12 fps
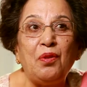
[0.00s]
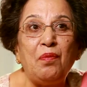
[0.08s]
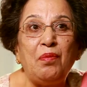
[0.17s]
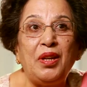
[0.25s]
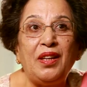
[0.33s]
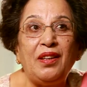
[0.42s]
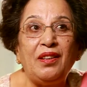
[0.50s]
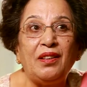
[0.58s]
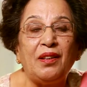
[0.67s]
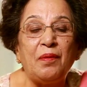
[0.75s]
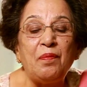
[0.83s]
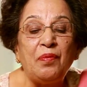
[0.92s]
being
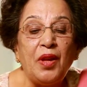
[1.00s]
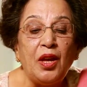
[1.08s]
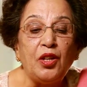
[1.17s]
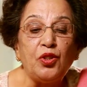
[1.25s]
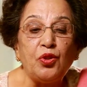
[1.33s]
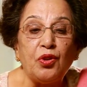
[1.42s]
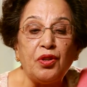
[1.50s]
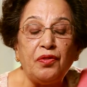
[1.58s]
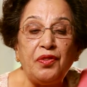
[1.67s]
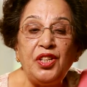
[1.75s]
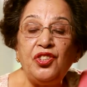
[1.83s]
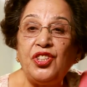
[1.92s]
sort of
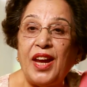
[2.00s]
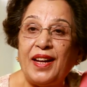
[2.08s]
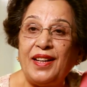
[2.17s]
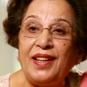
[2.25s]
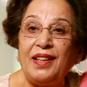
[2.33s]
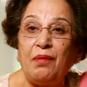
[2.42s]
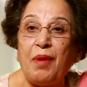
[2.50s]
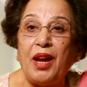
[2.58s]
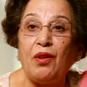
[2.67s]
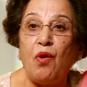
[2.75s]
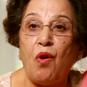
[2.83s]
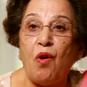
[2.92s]
injected by
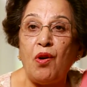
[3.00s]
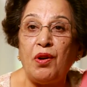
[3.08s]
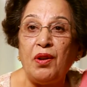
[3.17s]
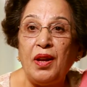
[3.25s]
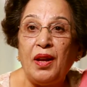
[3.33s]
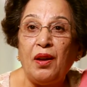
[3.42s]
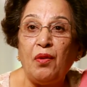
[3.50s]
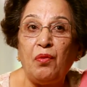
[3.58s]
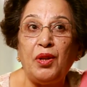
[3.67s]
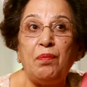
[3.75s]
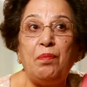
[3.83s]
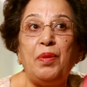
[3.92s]
God
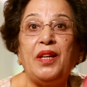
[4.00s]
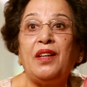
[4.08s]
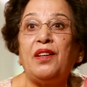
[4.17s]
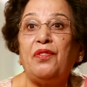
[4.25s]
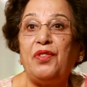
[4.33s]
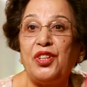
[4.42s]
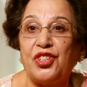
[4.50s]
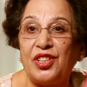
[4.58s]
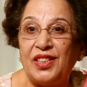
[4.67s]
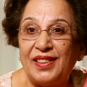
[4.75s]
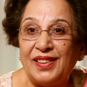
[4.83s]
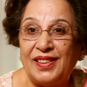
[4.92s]
with bigger
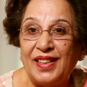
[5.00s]
visions.